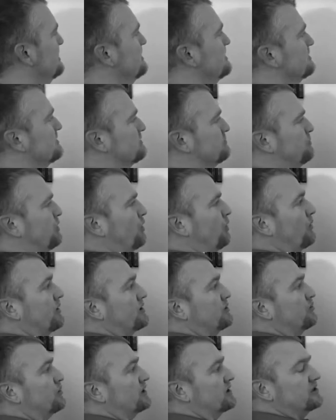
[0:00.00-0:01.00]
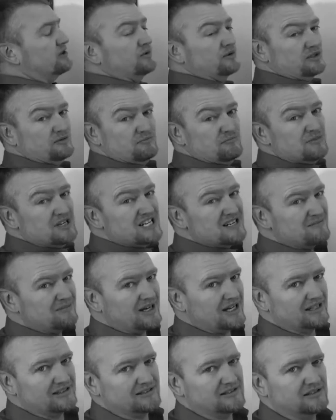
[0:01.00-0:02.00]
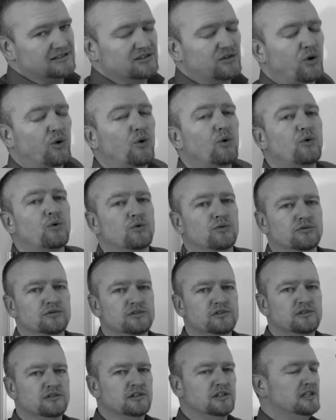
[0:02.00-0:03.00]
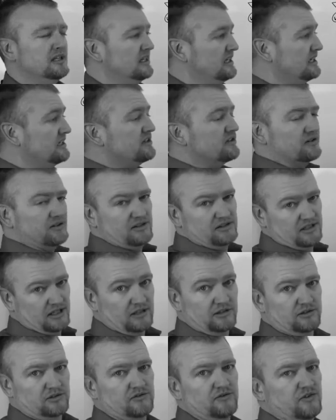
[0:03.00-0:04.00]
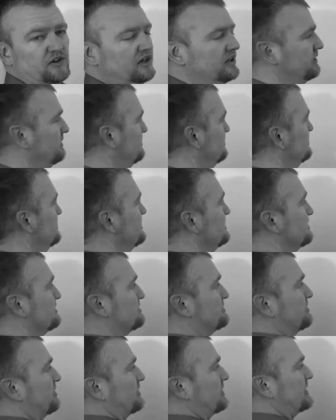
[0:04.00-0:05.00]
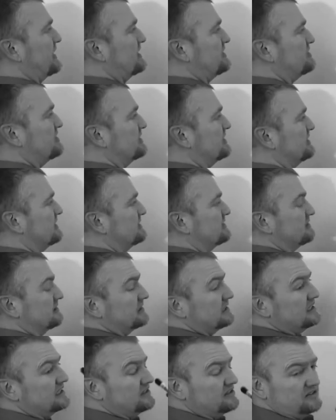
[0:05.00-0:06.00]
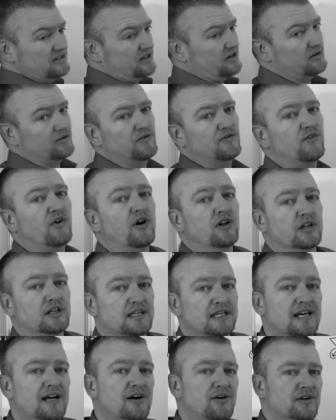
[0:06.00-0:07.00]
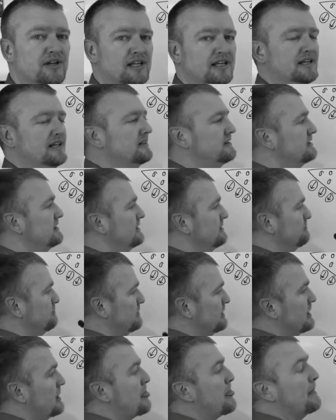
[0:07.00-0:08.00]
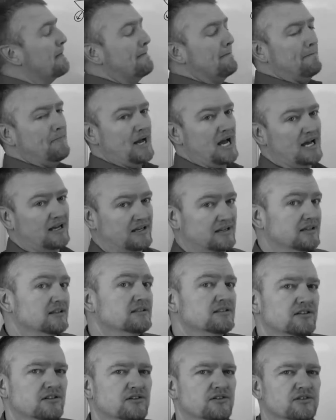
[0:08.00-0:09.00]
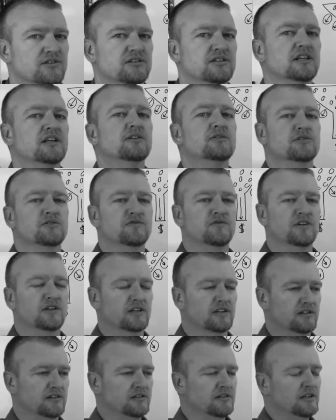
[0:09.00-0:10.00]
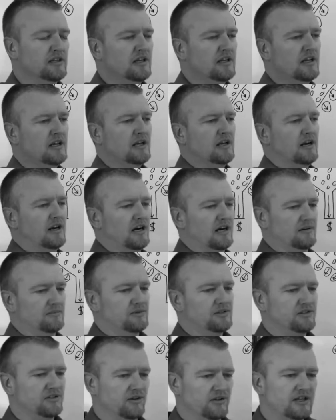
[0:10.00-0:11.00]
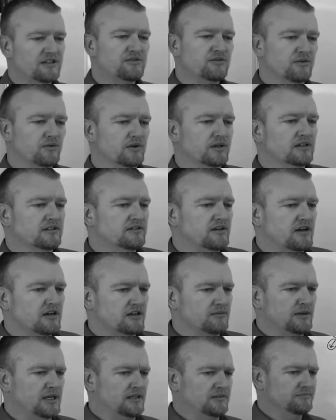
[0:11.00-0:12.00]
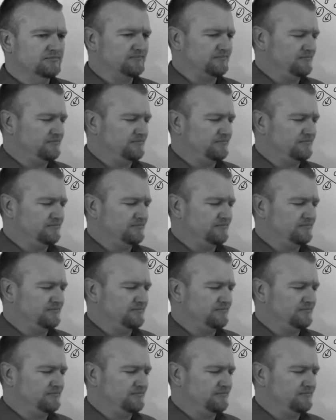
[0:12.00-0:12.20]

But what you want to do is minimize these holes in your sales funnel, start catching these leads that are falling out and get them back into your sales funnel. So that's what we're going to talk about.